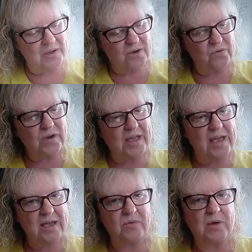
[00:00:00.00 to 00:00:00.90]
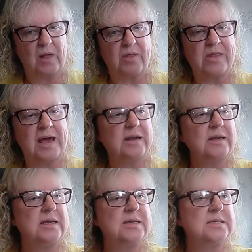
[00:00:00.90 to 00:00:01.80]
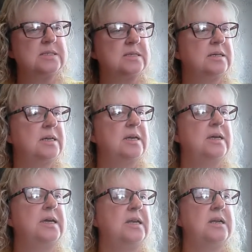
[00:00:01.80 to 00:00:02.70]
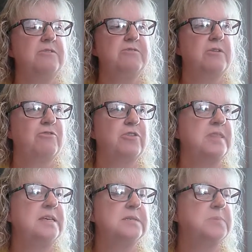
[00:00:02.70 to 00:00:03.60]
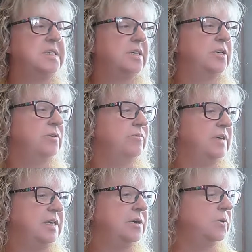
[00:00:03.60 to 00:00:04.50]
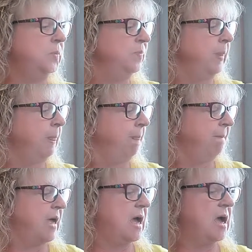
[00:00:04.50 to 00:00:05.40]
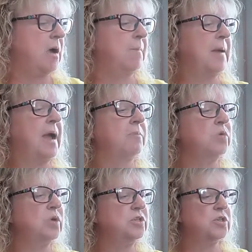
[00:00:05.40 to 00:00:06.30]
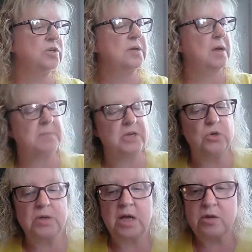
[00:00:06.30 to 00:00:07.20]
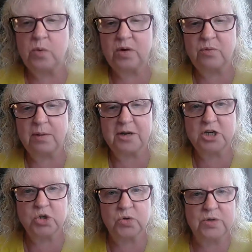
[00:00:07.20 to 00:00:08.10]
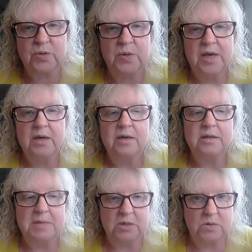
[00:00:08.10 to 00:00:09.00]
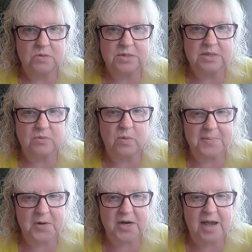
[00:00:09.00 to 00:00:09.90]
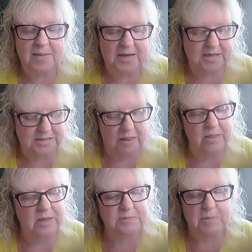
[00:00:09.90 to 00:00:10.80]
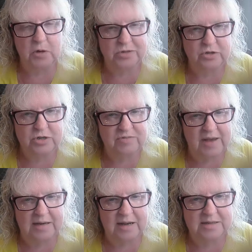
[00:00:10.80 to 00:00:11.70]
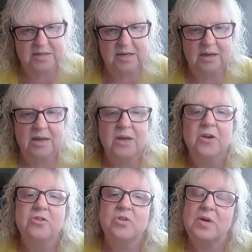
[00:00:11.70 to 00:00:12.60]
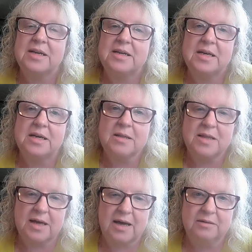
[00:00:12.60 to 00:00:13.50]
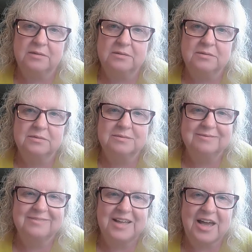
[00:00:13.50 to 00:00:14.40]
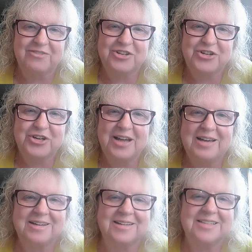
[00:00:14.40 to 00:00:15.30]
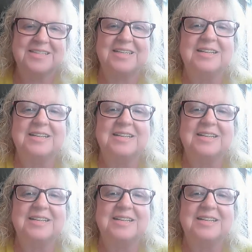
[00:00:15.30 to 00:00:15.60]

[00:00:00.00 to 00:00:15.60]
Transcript: Okay, well that is enough for this particular video. Um, I'm going to come do another one where I'm going to show you the bows one more time because these bows are just fantastic. So until then, have a good day and see you